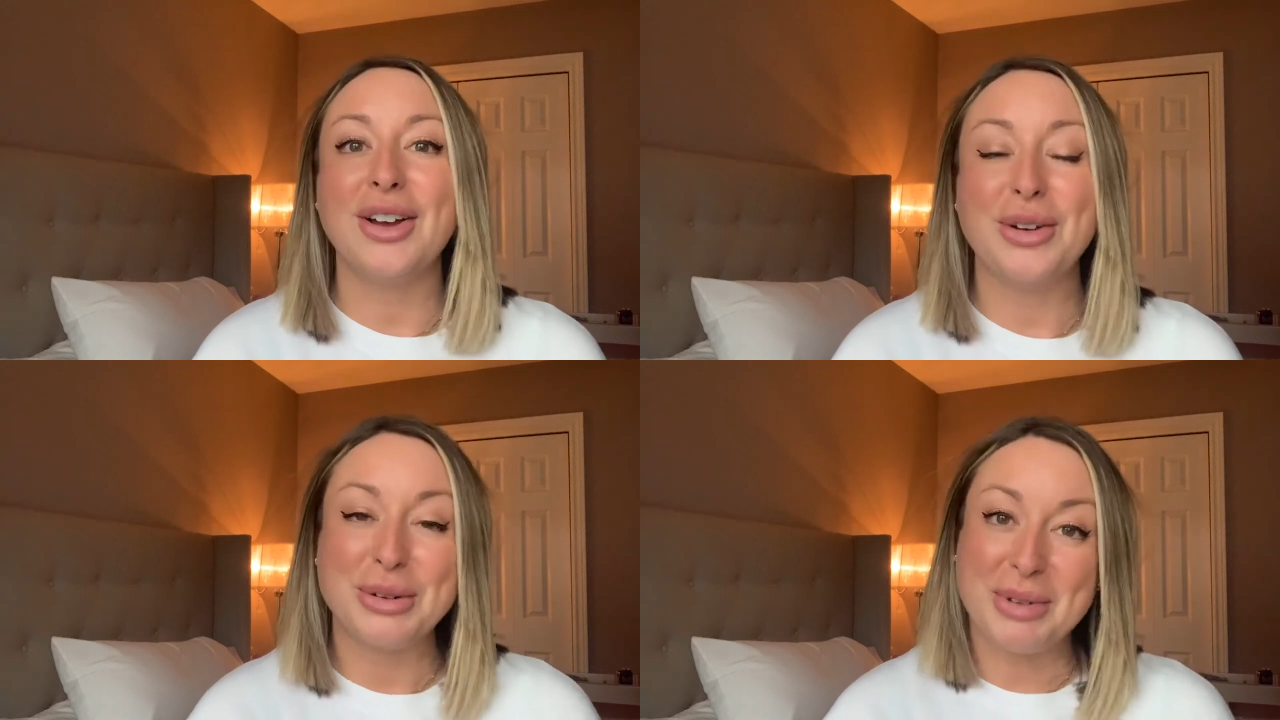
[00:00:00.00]

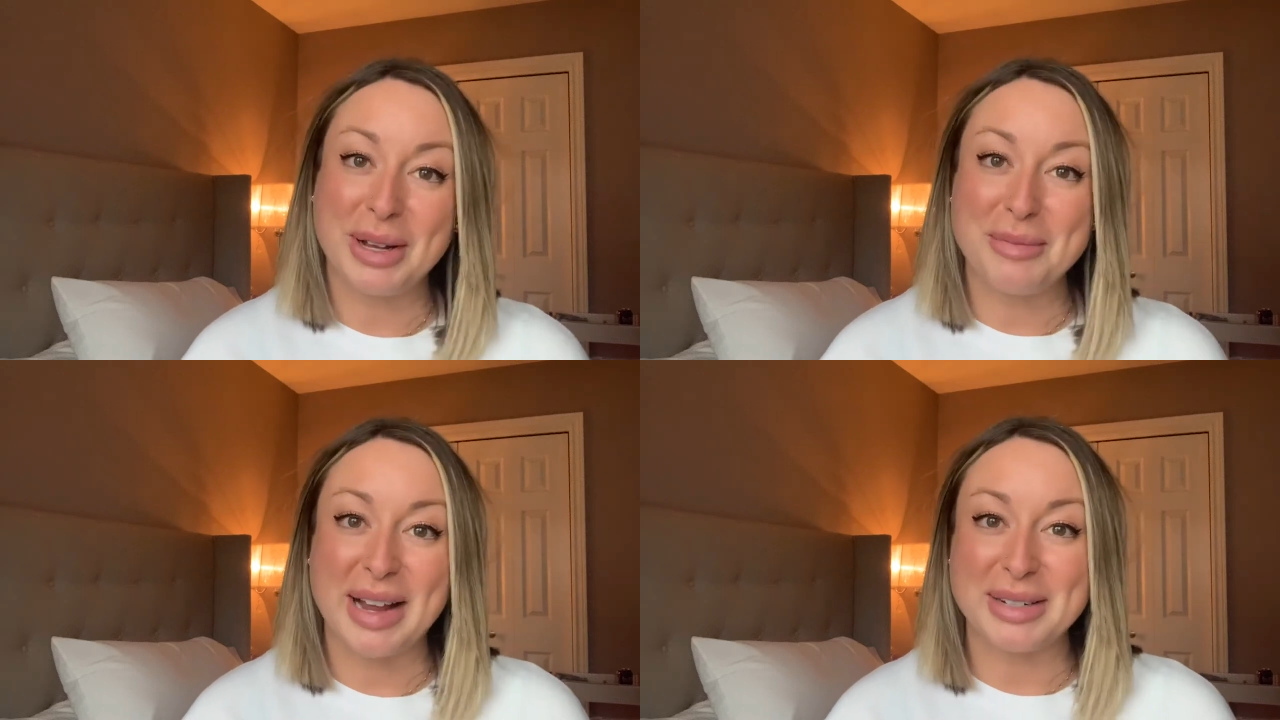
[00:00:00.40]
and
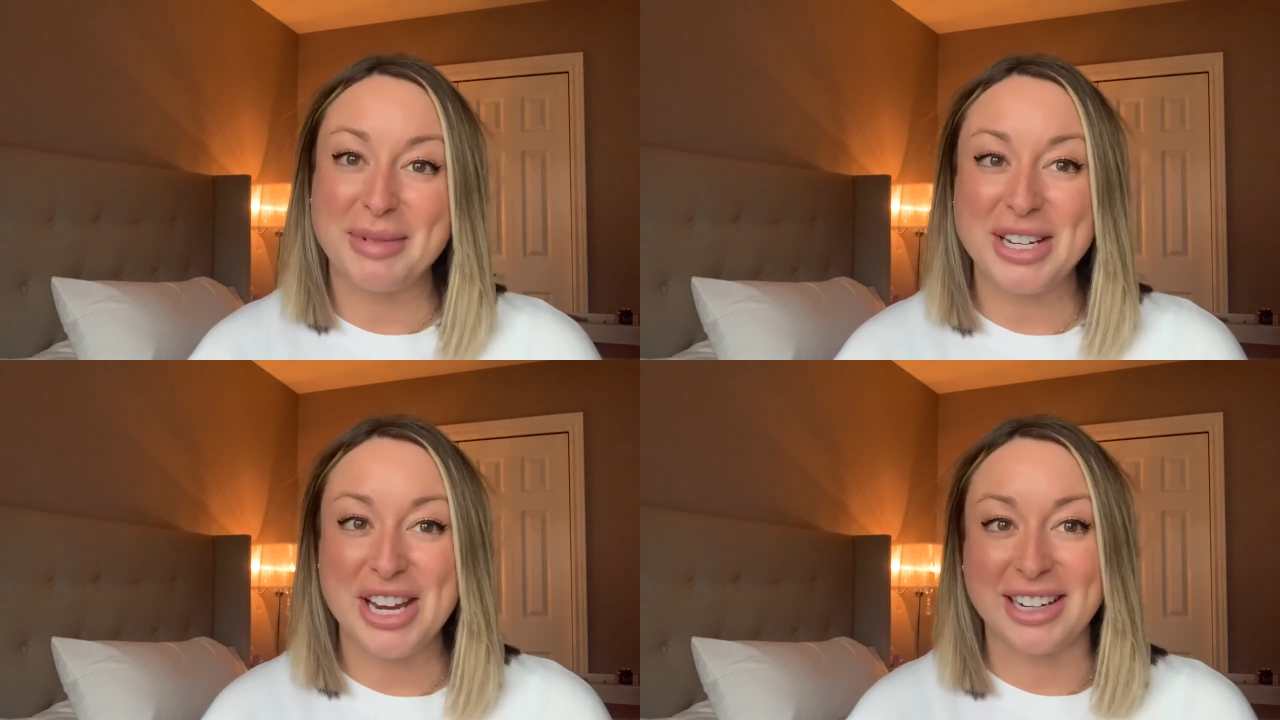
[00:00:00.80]
welcome back to
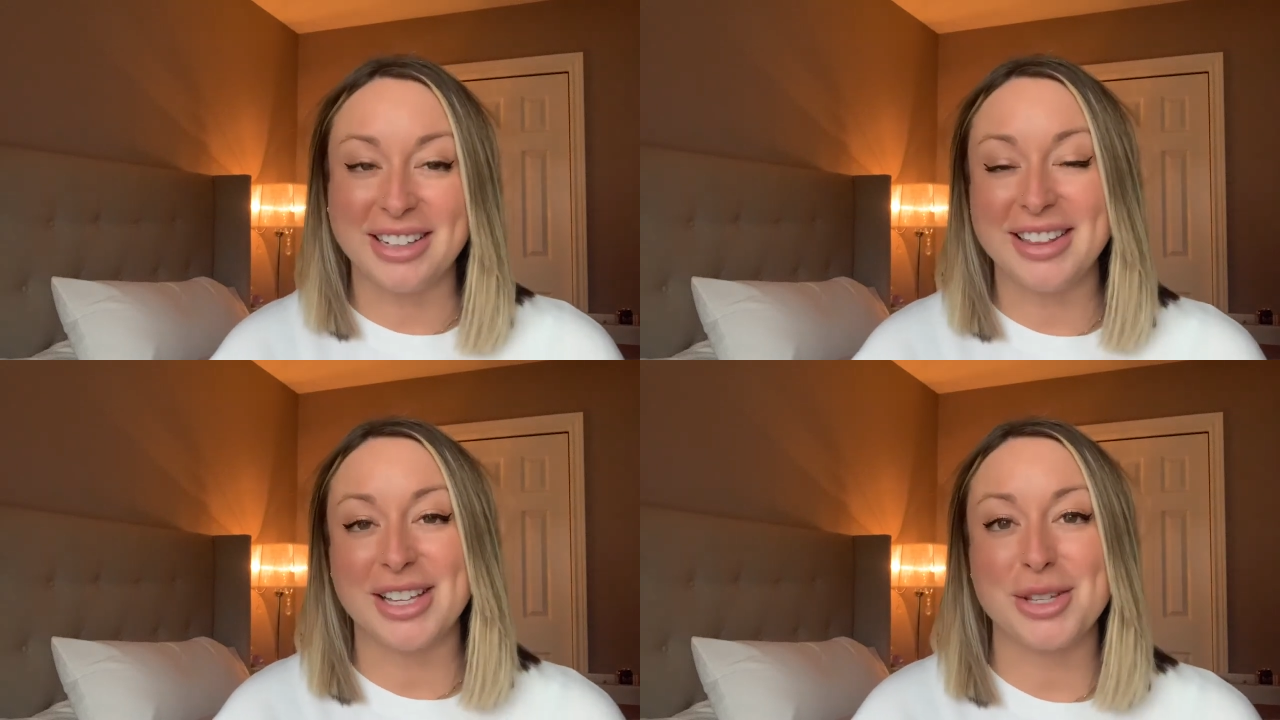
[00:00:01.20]
my
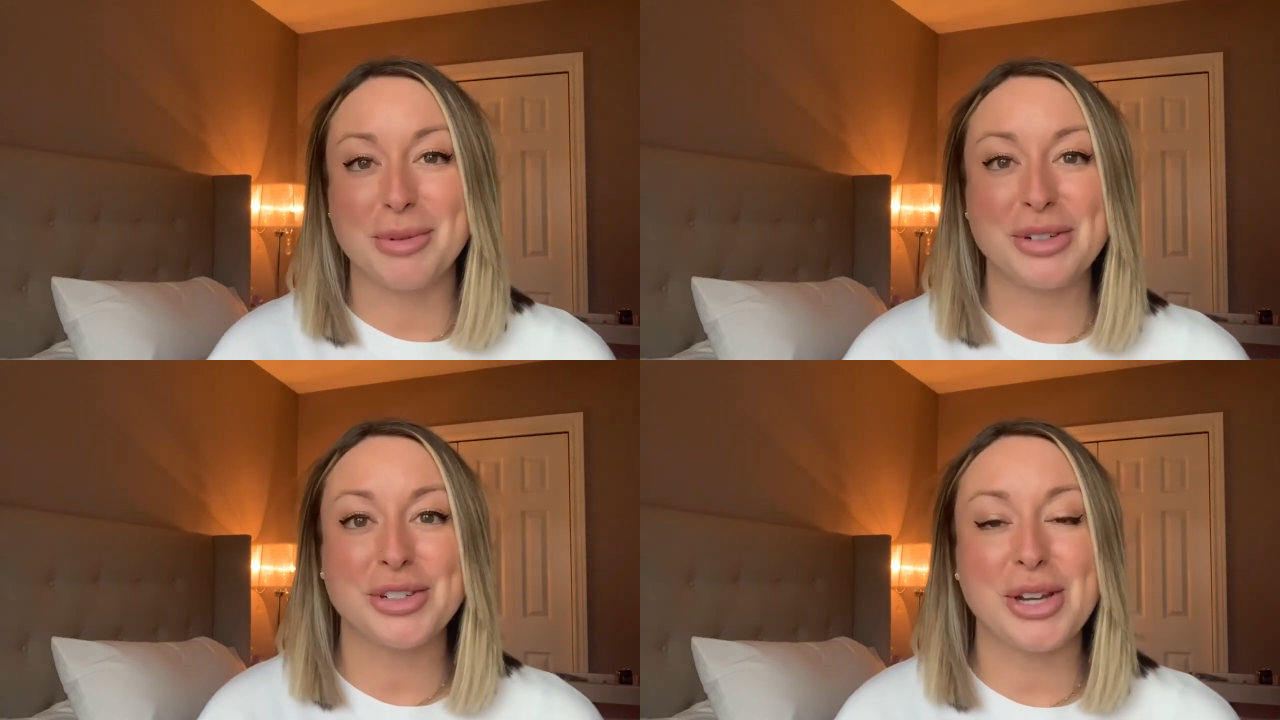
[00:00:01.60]
channel. Thanks so
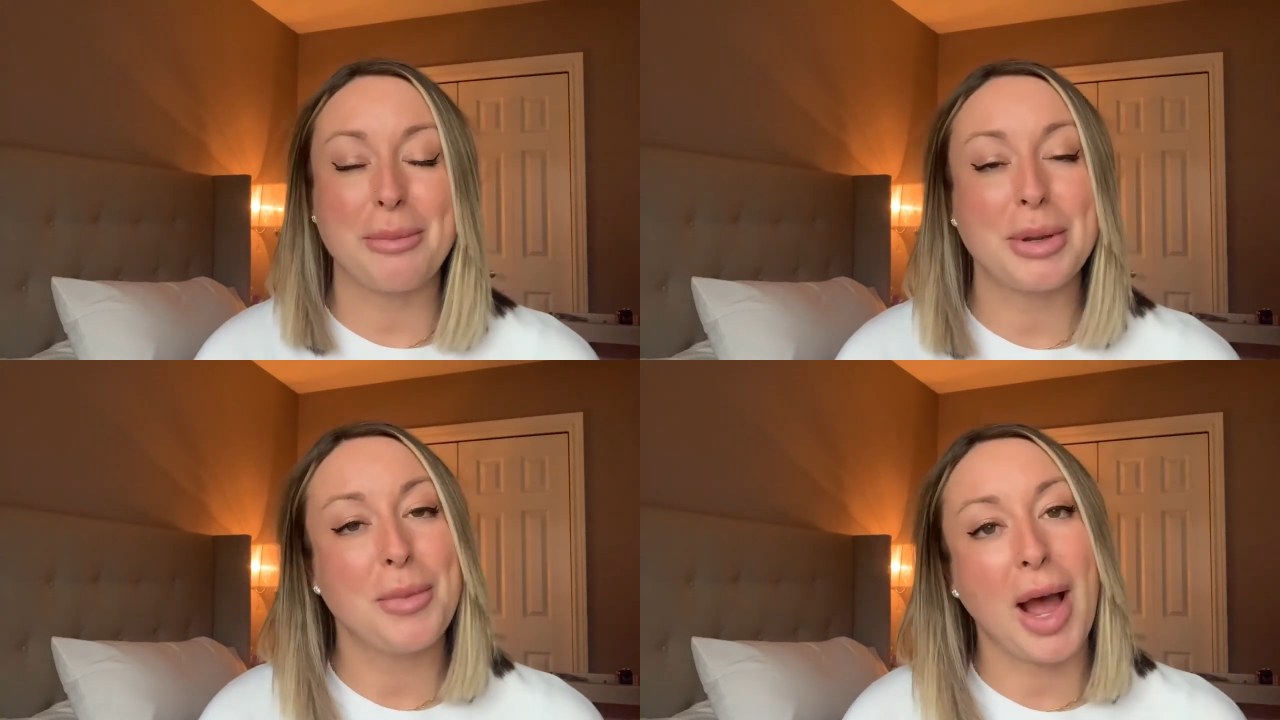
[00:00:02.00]
much for
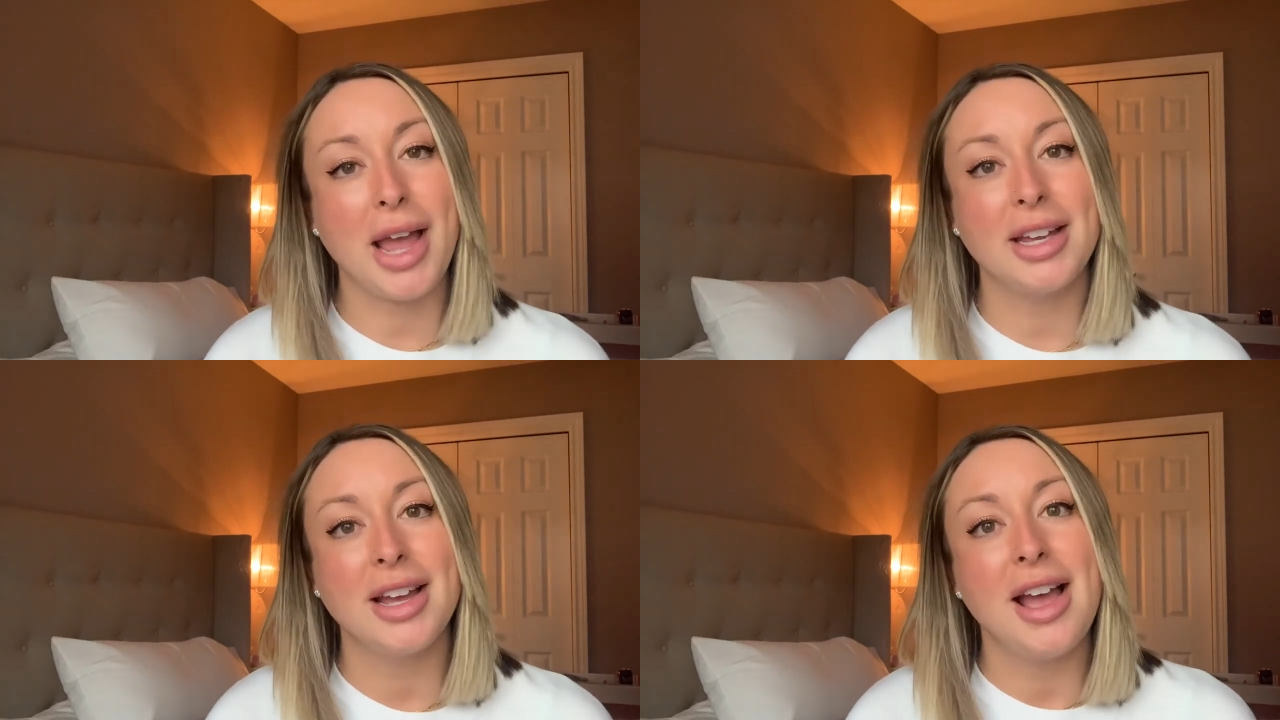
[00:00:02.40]
stopping by.